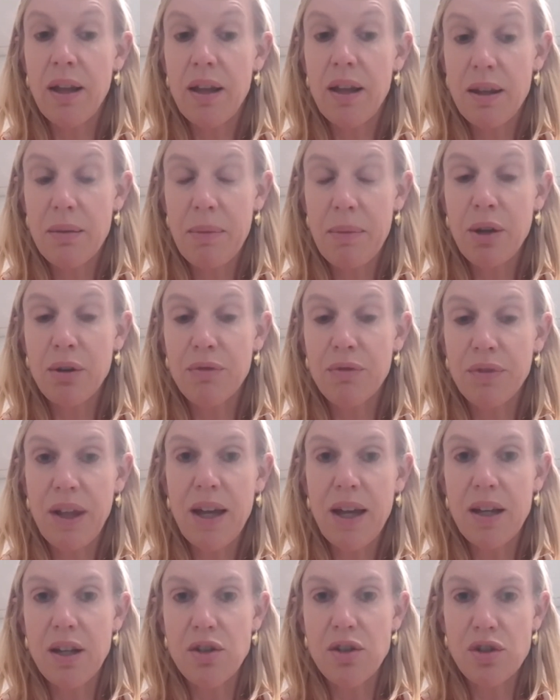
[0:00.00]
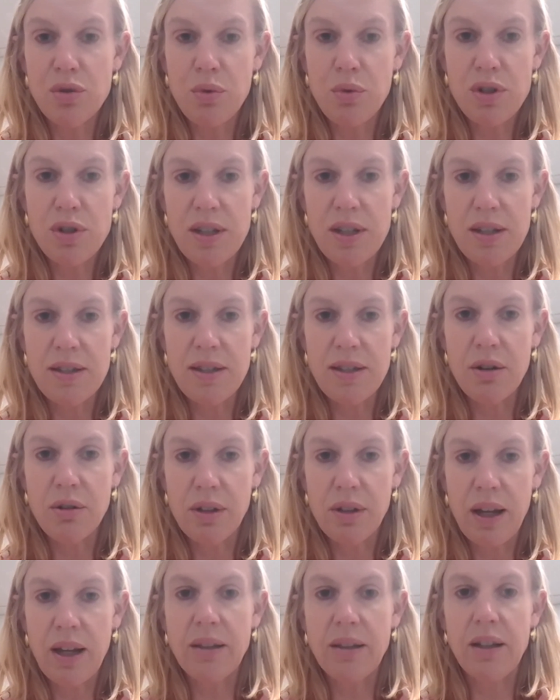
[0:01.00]
the amount of lead in sources that are
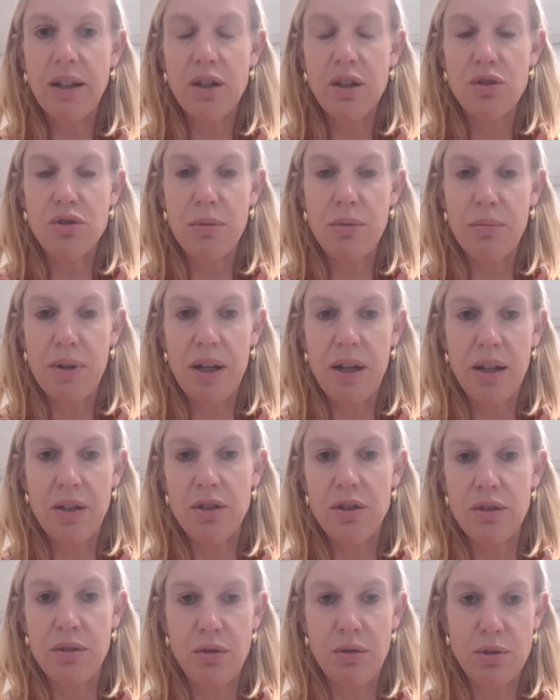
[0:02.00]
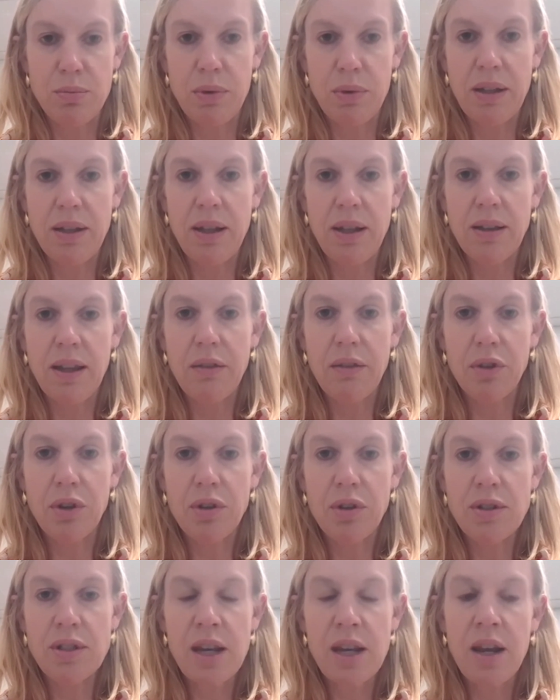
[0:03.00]
likely contributing to those blood lead
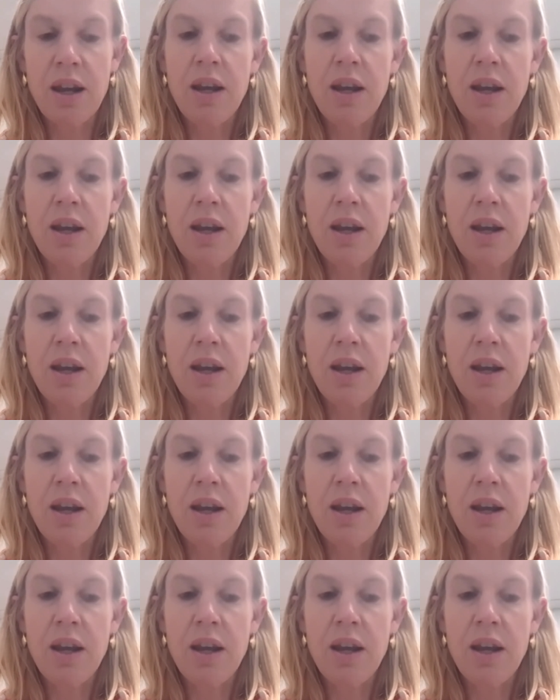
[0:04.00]
levels.